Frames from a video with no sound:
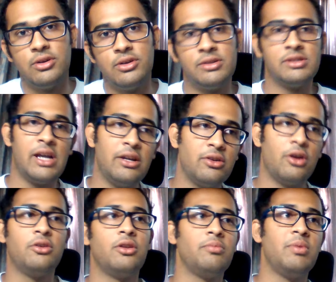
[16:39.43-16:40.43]
decide
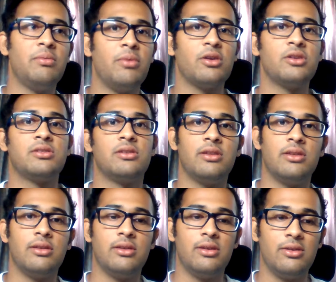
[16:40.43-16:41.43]
not to repeat because
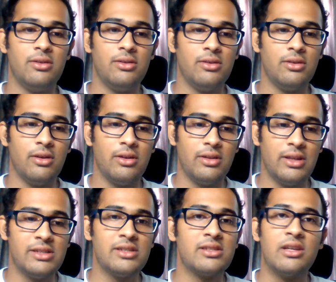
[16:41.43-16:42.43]
they
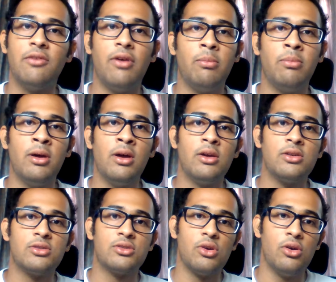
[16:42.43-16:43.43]
just give up.
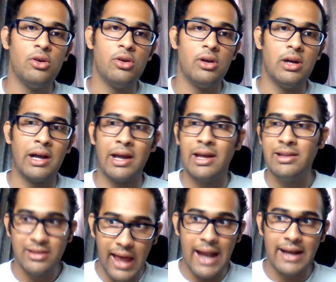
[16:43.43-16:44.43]
So
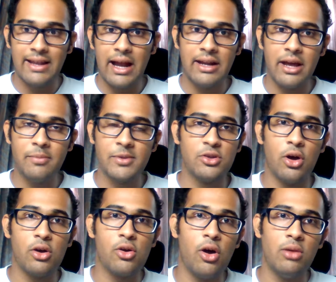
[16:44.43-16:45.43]
again, at that time, it's
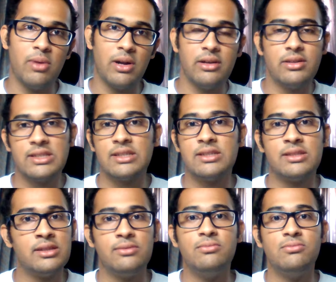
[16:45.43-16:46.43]
your call, but this is
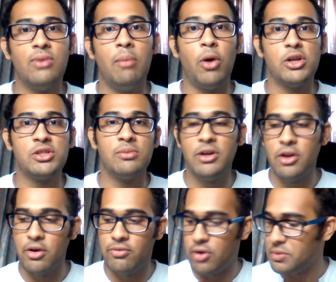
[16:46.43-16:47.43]
a possibility
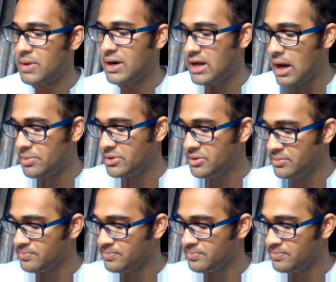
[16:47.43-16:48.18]
of what might happen.